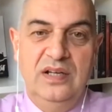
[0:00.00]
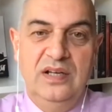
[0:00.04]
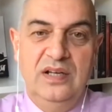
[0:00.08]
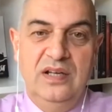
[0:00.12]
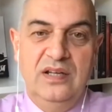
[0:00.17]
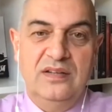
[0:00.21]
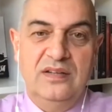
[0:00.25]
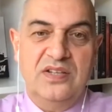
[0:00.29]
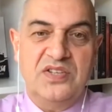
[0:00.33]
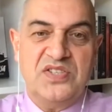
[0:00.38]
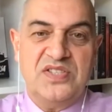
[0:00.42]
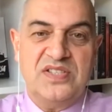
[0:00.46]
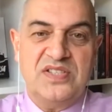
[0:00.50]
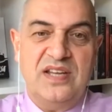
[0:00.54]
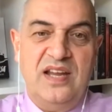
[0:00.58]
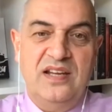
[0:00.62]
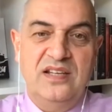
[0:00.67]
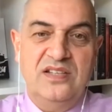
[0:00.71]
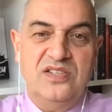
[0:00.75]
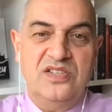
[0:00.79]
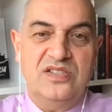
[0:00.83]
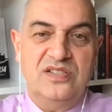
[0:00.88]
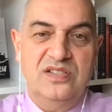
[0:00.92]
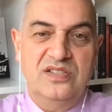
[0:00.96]
The
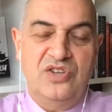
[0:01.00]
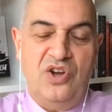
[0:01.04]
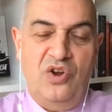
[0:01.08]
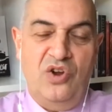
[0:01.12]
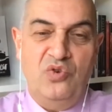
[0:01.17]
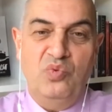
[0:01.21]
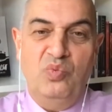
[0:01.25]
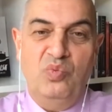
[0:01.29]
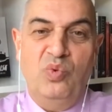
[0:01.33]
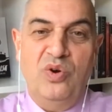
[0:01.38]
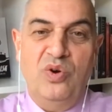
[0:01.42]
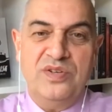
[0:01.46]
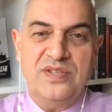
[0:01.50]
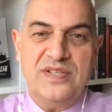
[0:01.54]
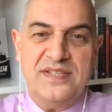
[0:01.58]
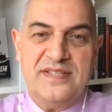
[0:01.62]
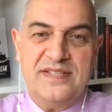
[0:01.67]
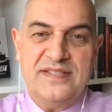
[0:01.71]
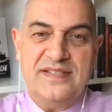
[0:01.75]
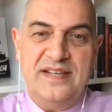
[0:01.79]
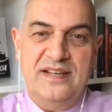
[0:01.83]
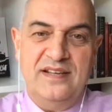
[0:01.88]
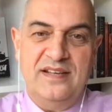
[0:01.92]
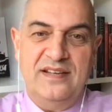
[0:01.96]
states don't want a
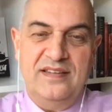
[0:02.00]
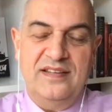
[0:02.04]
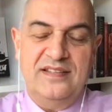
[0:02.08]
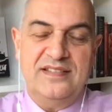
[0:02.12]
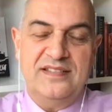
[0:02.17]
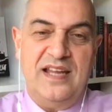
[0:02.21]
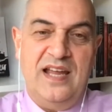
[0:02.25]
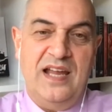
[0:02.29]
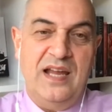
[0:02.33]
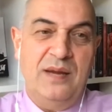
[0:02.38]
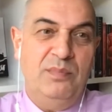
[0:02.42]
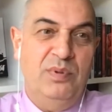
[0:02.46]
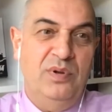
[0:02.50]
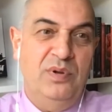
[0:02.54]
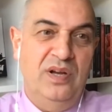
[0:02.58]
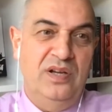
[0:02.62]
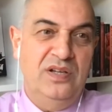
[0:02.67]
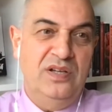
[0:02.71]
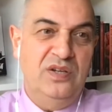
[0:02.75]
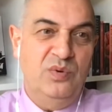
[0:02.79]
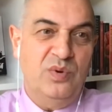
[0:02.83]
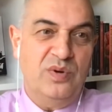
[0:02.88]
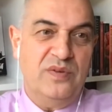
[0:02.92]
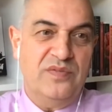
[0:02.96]
seat at the table, and
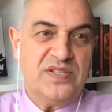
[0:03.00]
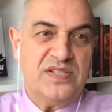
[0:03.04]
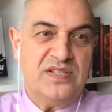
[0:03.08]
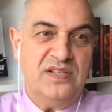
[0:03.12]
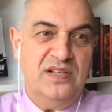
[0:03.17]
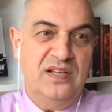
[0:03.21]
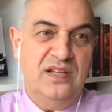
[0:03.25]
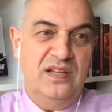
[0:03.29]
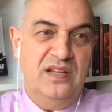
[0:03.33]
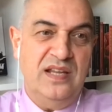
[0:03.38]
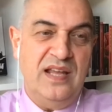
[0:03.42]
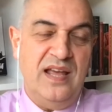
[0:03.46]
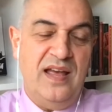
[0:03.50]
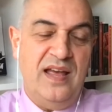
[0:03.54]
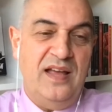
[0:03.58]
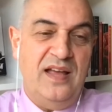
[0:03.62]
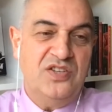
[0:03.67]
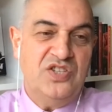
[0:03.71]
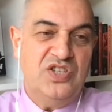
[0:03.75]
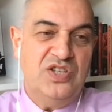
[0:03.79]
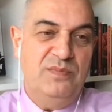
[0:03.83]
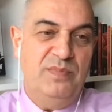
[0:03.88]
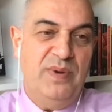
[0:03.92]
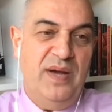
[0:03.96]
you would have seen the
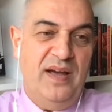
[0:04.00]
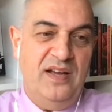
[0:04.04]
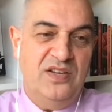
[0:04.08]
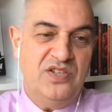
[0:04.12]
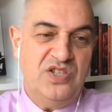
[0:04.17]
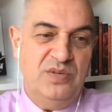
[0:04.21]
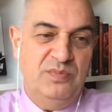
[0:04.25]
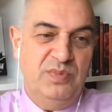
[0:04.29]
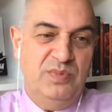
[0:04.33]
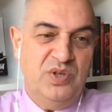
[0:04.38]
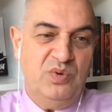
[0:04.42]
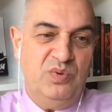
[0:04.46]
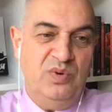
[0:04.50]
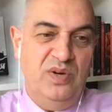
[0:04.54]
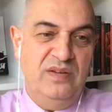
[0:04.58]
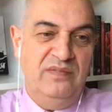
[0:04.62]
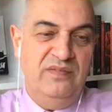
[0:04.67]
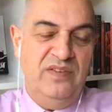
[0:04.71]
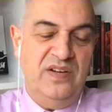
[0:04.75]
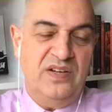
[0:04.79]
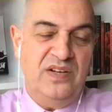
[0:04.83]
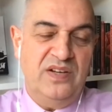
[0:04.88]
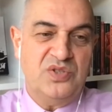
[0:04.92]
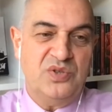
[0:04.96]
argy-bargy between
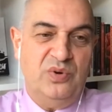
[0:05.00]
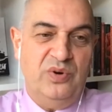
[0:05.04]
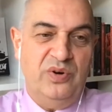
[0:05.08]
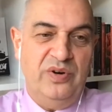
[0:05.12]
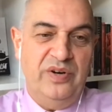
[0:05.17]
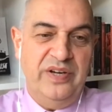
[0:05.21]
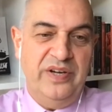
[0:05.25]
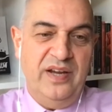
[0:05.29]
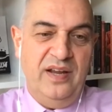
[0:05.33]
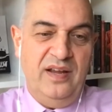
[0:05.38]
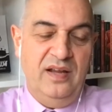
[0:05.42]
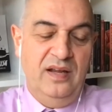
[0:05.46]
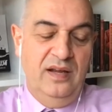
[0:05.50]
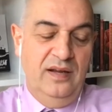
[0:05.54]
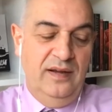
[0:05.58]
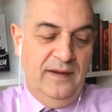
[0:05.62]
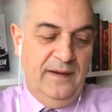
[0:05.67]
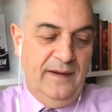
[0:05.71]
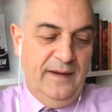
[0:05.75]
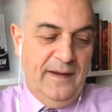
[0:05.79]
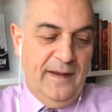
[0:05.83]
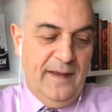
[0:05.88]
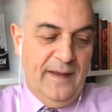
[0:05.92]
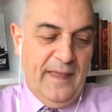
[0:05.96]
Victoria
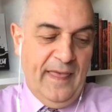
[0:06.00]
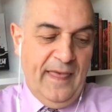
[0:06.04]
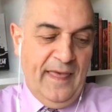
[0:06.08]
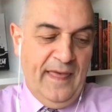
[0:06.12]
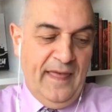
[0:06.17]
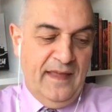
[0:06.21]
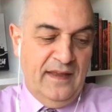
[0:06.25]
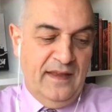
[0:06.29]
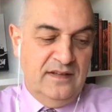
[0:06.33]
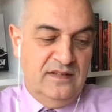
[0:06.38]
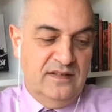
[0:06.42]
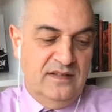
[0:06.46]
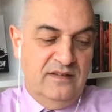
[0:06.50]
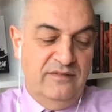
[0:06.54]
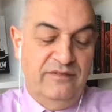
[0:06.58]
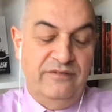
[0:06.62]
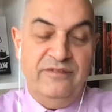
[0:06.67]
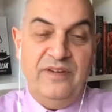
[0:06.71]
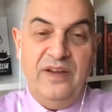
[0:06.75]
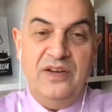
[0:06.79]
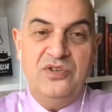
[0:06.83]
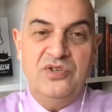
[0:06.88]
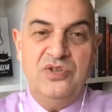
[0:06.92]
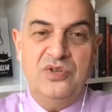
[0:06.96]
and the
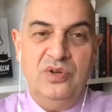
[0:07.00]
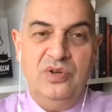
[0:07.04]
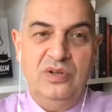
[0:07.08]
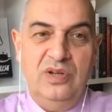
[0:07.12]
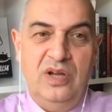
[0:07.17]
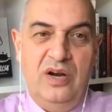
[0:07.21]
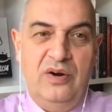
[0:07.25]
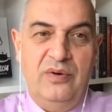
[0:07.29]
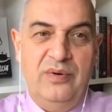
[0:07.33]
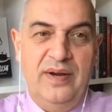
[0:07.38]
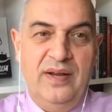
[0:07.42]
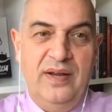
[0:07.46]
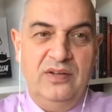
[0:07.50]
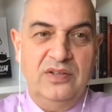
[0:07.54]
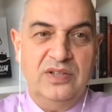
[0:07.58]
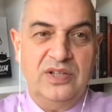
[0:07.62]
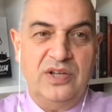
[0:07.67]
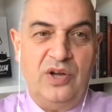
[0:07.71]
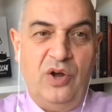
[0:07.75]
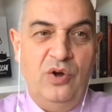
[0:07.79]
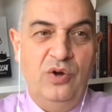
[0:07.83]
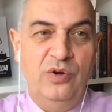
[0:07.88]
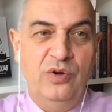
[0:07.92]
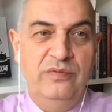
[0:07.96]
federal around
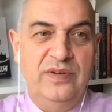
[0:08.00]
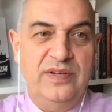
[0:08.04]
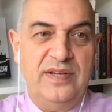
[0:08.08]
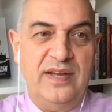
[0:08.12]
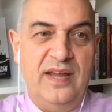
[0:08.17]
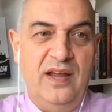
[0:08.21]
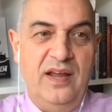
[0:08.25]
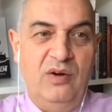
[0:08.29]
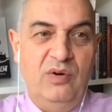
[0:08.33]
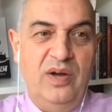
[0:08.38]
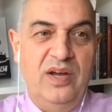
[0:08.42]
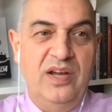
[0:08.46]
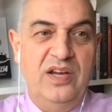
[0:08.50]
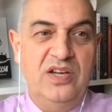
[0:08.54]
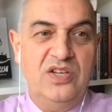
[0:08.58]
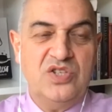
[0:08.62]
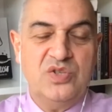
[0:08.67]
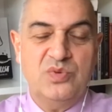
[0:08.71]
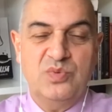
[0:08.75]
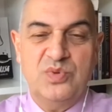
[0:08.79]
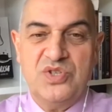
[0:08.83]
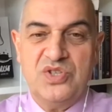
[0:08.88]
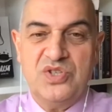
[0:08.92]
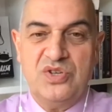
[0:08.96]
COVID, how
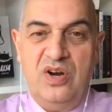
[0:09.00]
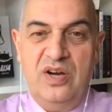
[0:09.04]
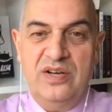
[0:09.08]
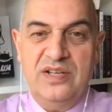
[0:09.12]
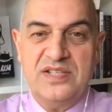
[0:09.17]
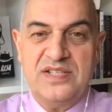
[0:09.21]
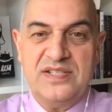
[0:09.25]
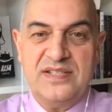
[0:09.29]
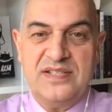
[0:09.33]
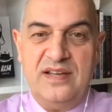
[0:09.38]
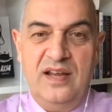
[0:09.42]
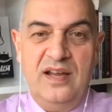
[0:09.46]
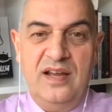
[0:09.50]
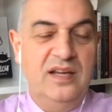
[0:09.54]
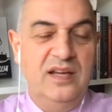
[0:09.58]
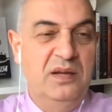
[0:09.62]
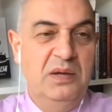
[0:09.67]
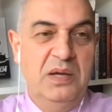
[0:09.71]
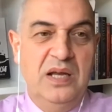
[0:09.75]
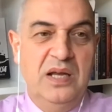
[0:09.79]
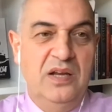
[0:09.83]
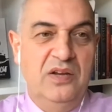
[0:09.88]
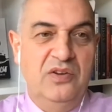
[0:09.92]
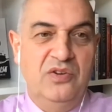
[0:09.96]
each was trying to say,
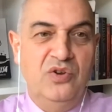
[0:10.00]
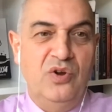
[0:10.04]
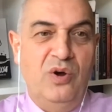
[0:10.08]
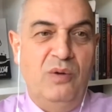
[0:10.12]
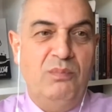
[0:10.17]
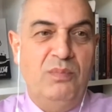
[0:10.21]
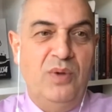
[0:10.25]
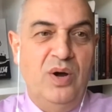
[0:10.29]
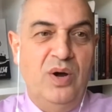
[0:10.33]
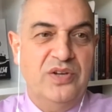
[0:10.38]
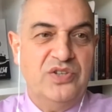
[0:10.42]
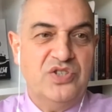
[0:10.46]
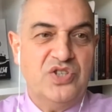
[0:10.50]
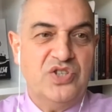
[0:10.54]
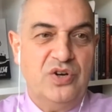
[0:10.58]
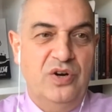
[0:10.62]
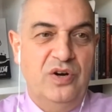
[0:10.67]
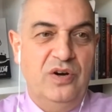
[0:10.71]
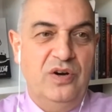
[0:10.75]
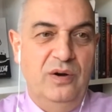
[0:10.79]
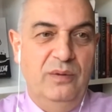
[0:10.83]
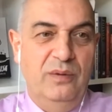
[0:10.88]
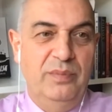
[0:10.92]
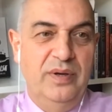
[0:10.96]
not my
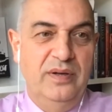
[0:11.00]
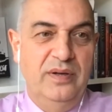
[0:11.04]
job.